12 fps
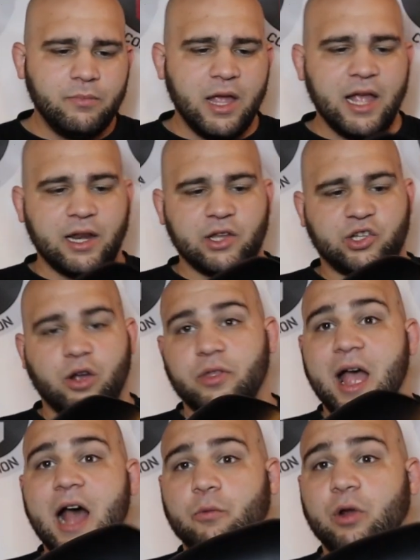And it's called
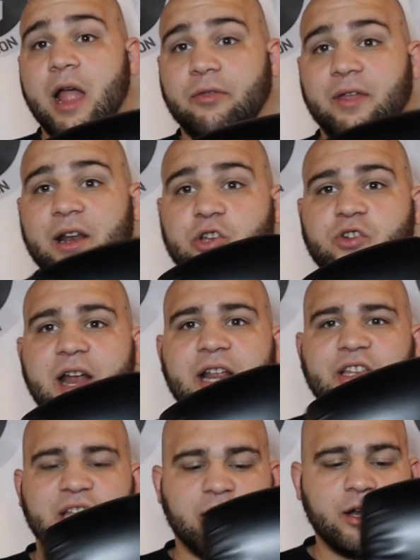the Onward Athletics
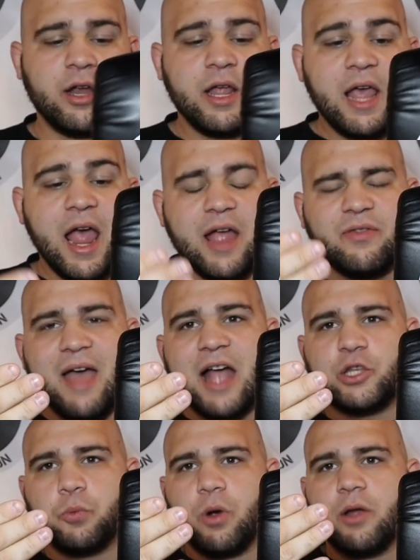Training Center. And
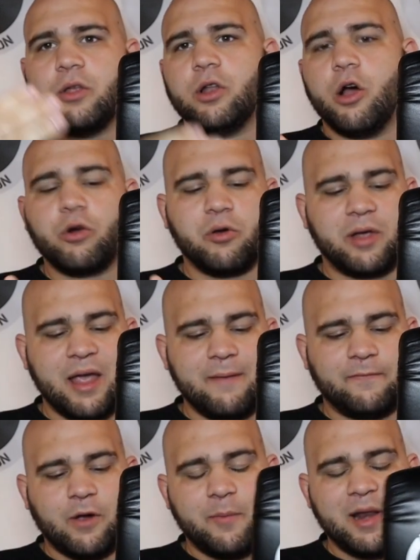that's where the logo
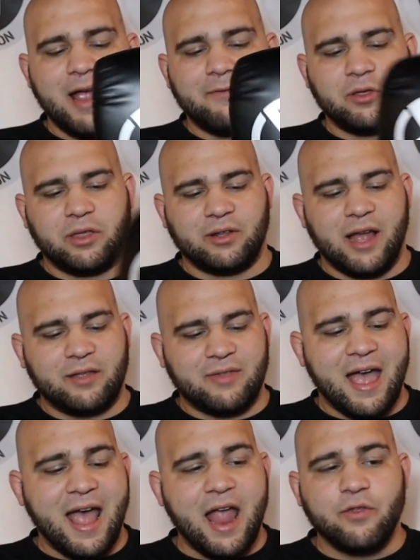came from and everything like
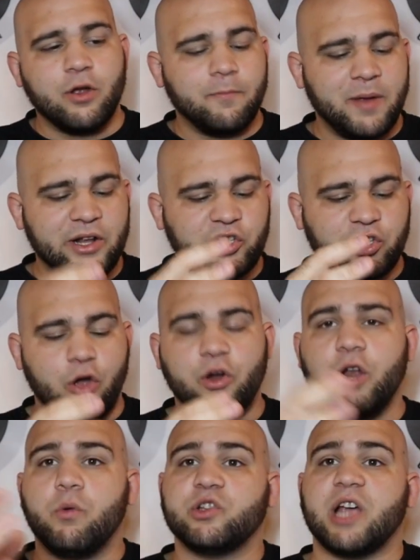that. And their big
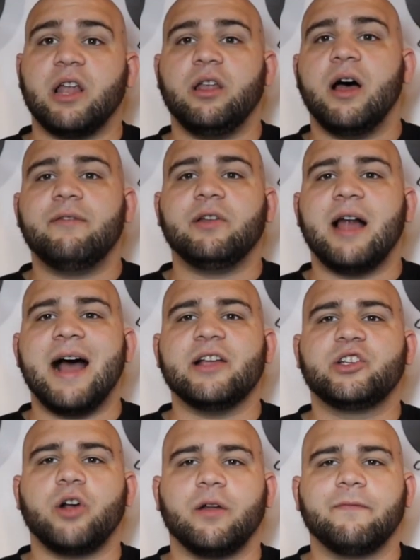slogan, which I love a lot,
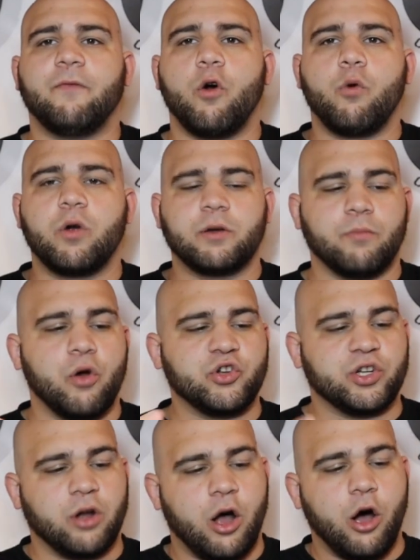is called Forward
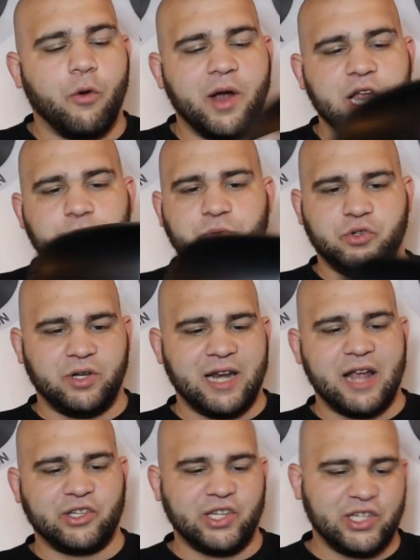Motion Always, which you can
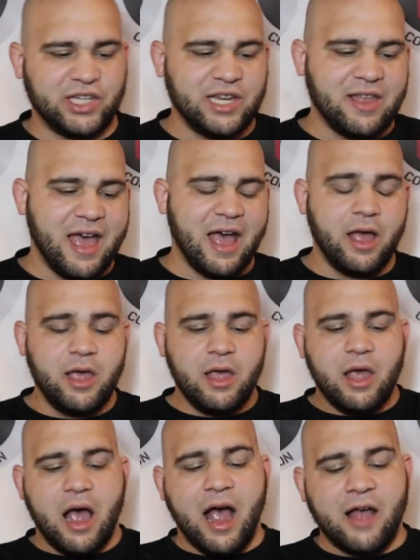actually see that
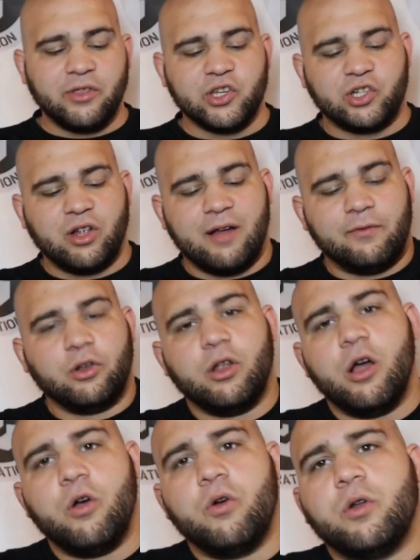on this glove
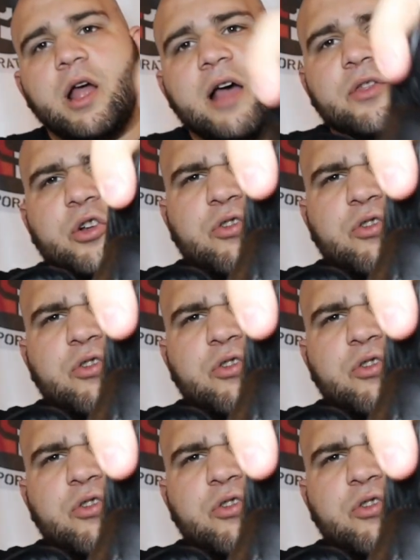alone. On the